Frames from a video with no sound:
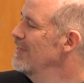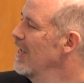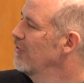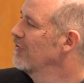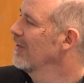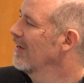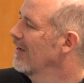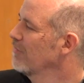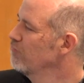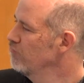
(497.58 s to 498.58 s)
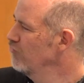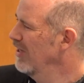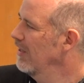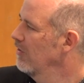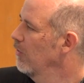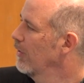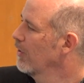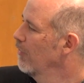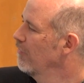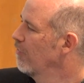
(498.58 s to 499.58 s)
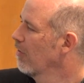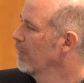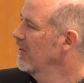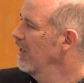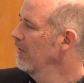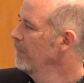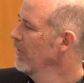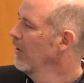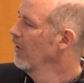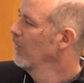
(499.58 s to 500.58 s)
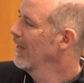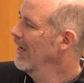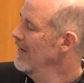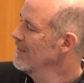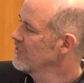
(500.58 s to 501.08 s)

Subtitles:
it really didn't know what we were going for. But then we kind of